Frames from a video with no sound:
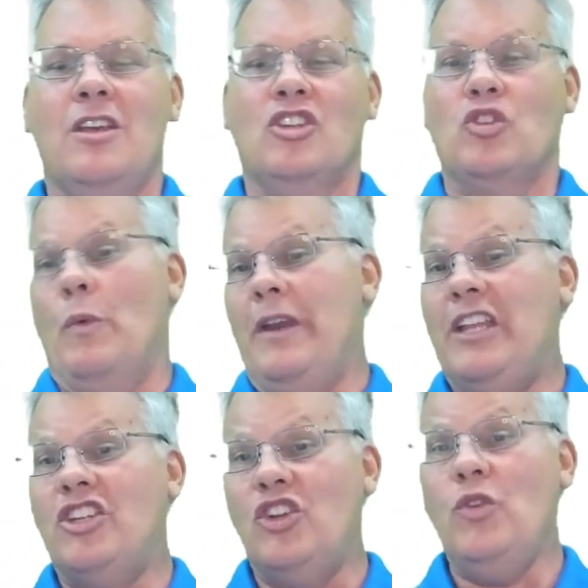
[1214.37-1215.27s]
So what we need
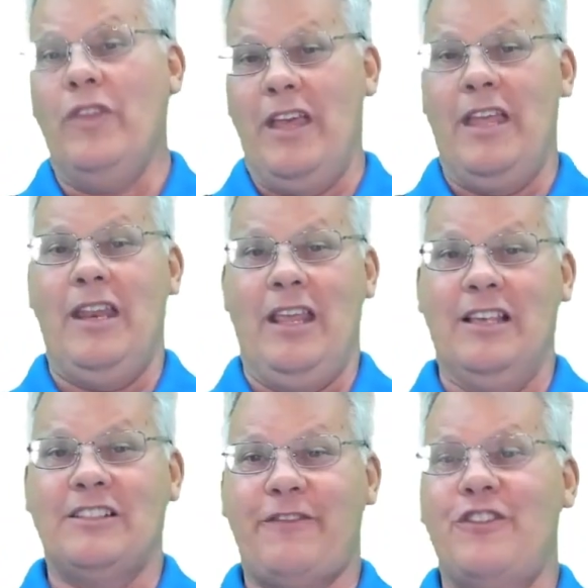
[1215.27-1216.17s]
to do then
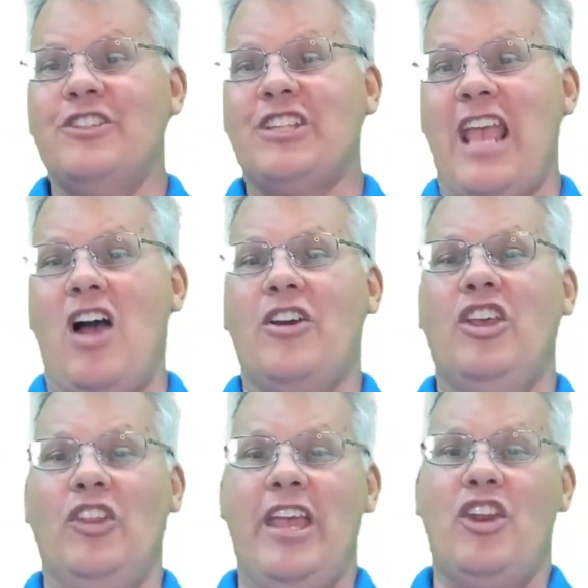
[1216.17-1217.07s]
is first
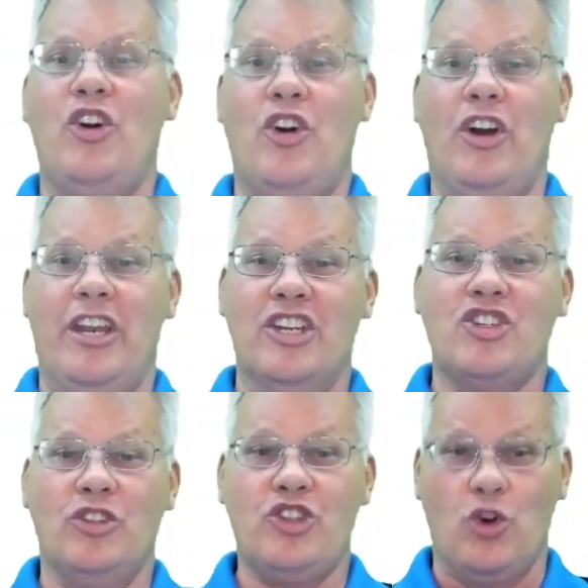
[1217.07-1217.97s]
calculate her
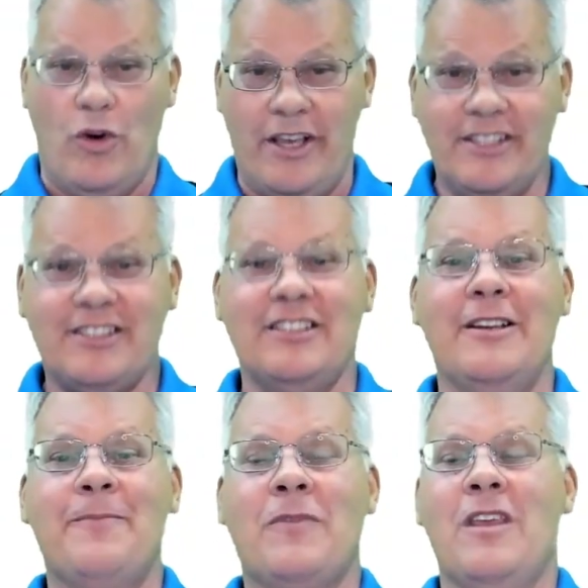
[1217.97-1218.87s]
initial choice.
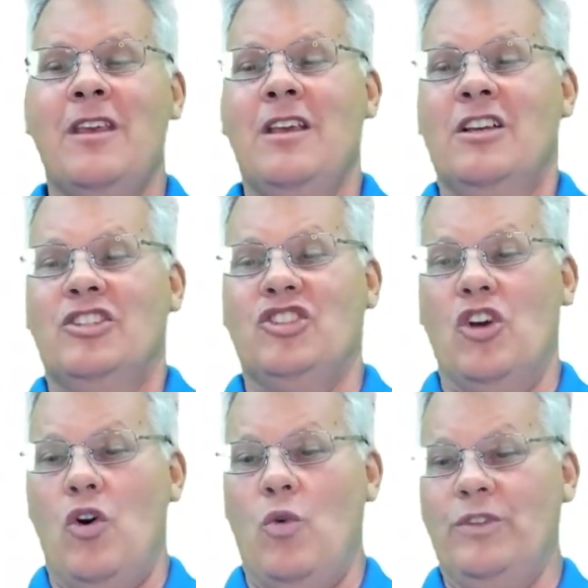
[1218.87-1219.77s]

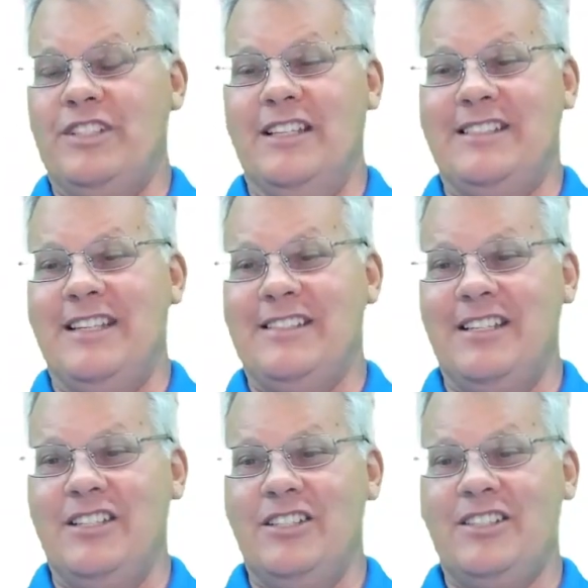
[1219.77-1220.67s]
So since this
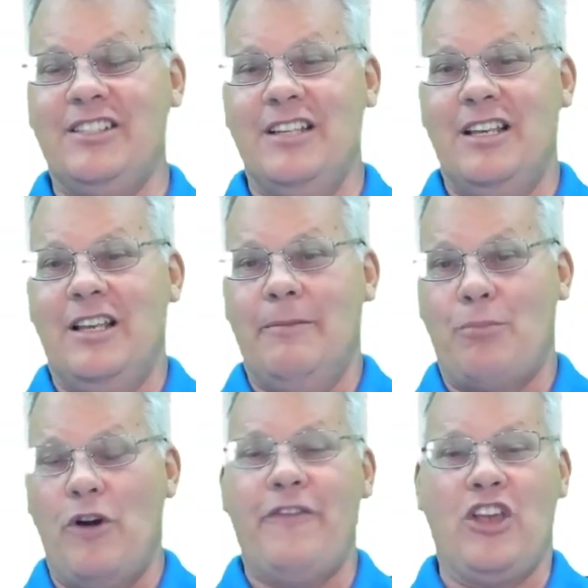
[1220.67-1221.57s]
is
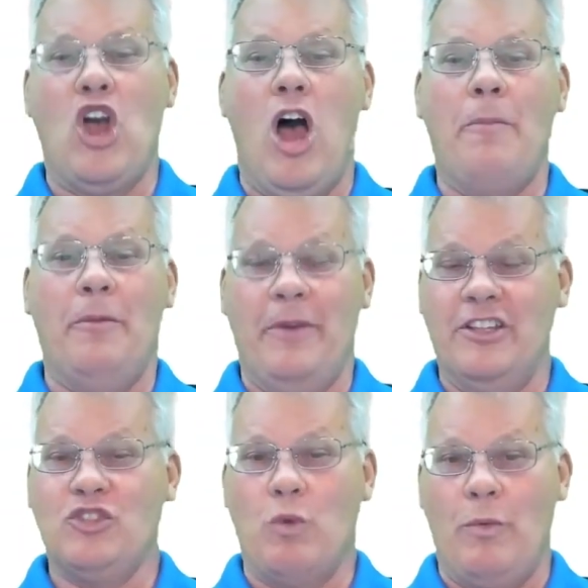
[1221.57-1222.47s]
perfect
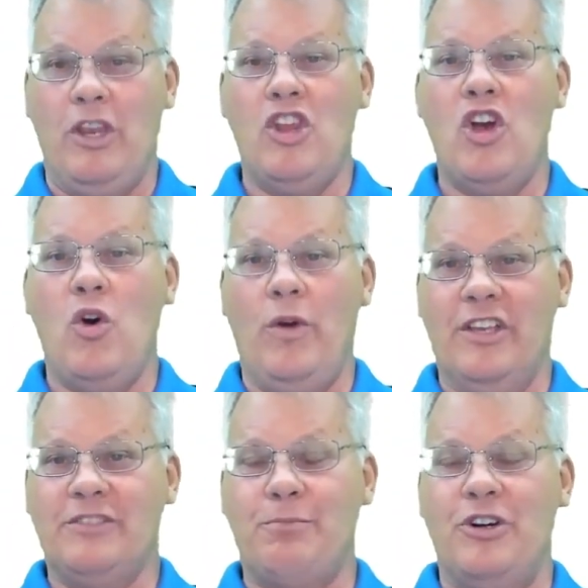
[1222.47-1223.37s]
complements, what we know
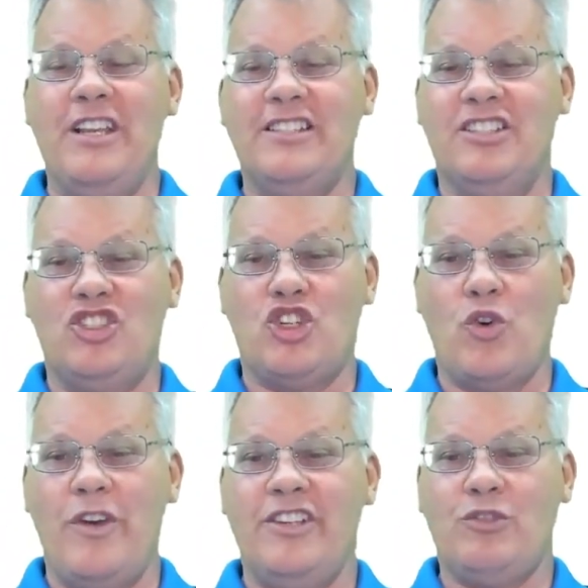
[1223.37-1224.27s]
is Bernice's
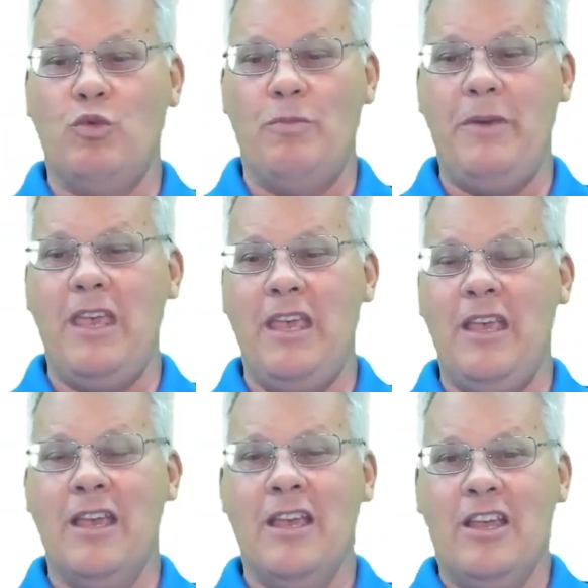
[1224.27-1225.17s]
choice will be
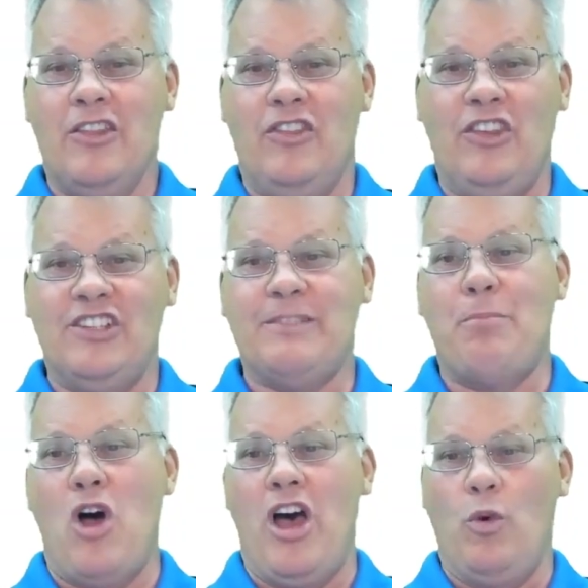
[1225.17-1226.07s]
the
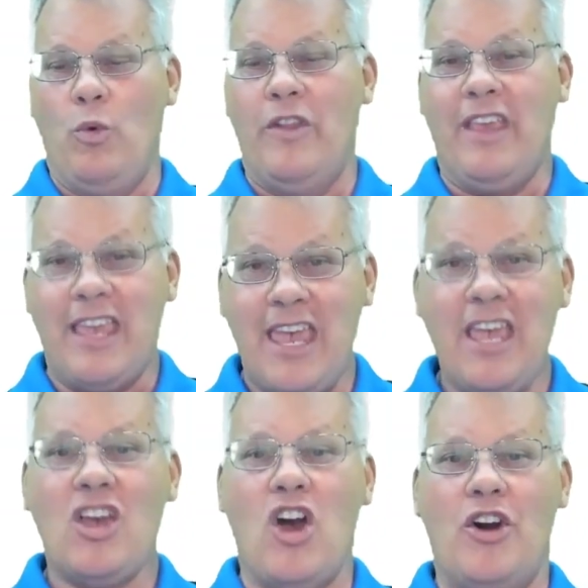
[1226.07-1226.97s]
spot where the
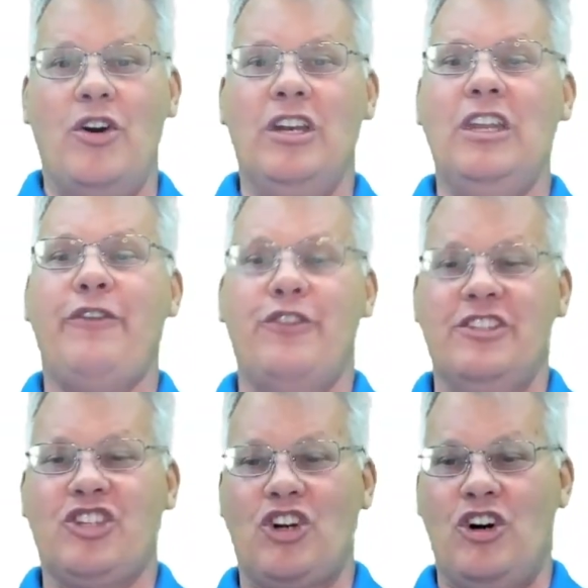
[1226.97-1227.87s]
kink on her
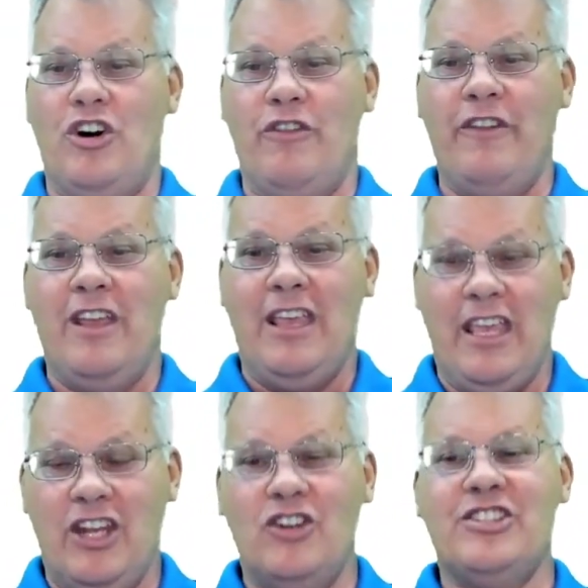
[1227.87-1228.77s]
indifference curve
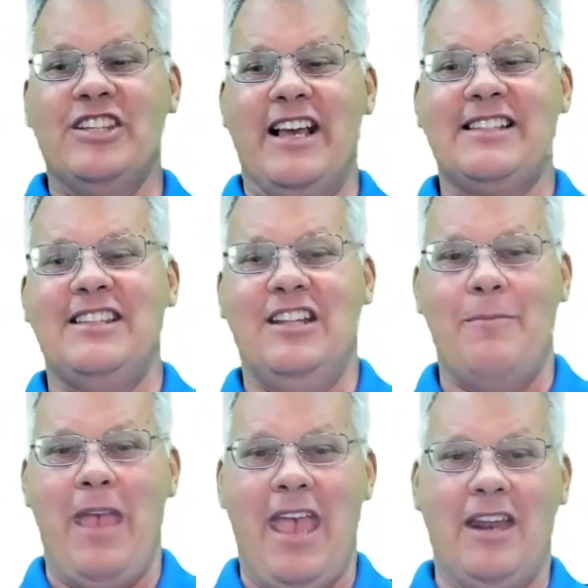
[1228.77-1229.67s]
intersects the
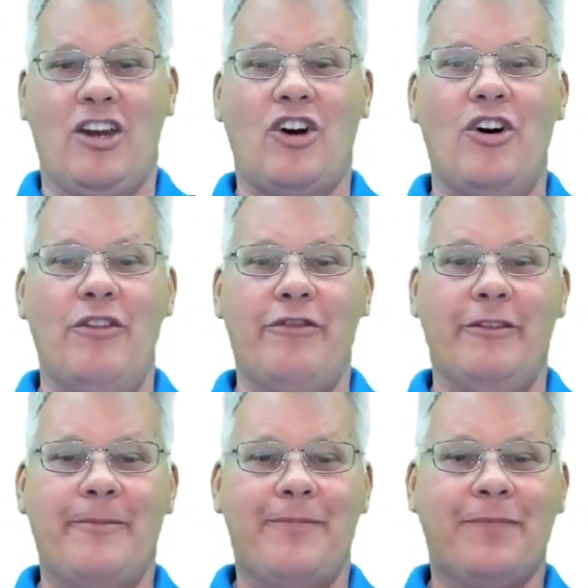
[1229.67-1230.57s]
demand curve.
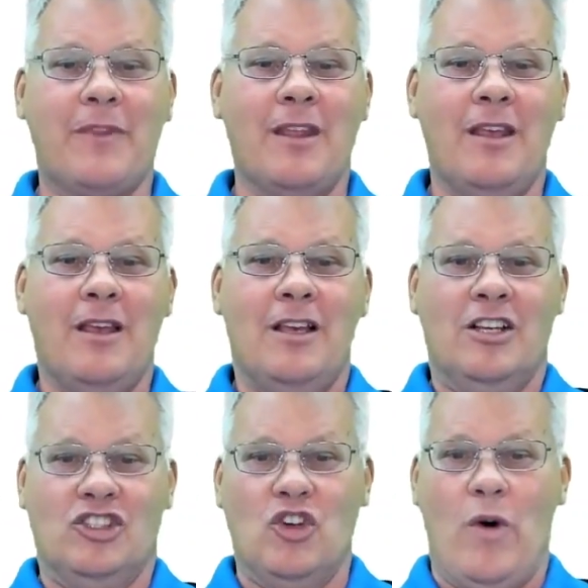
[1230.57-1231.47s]

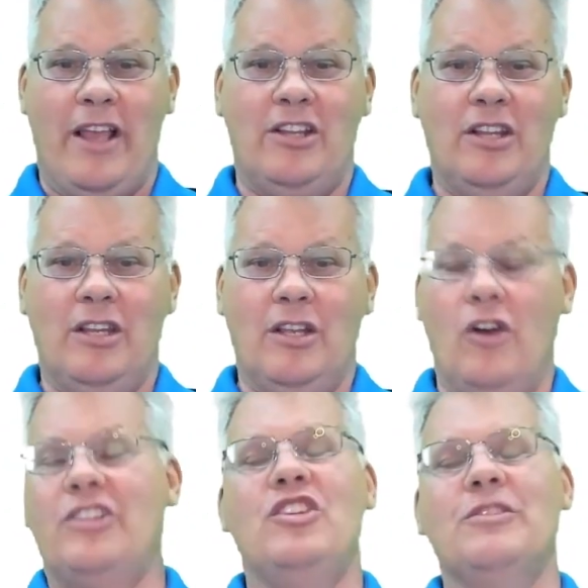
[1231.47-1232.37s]
So
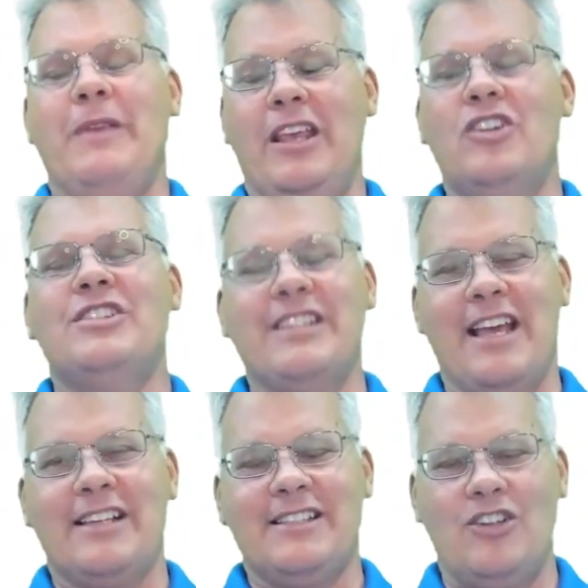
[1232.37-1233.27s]

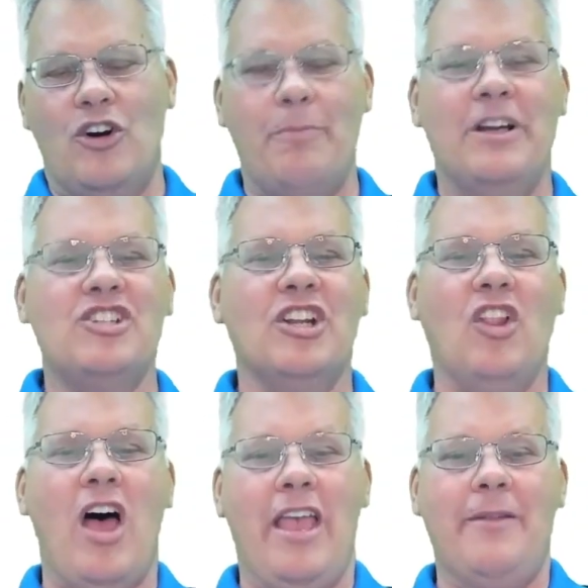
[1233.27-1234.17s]
intersects her budget
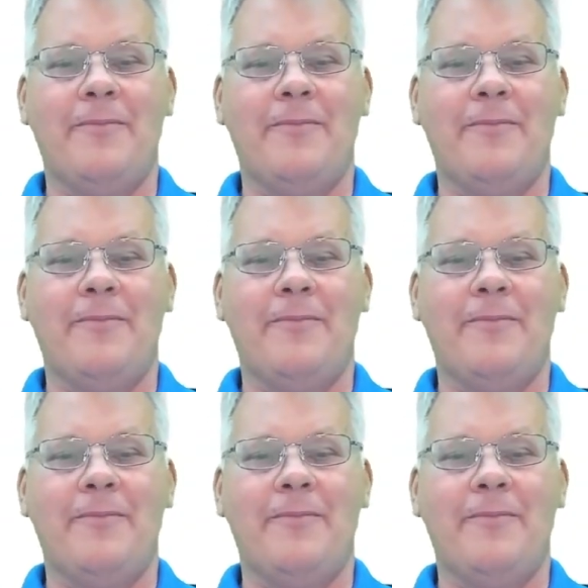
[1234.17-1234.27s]
line.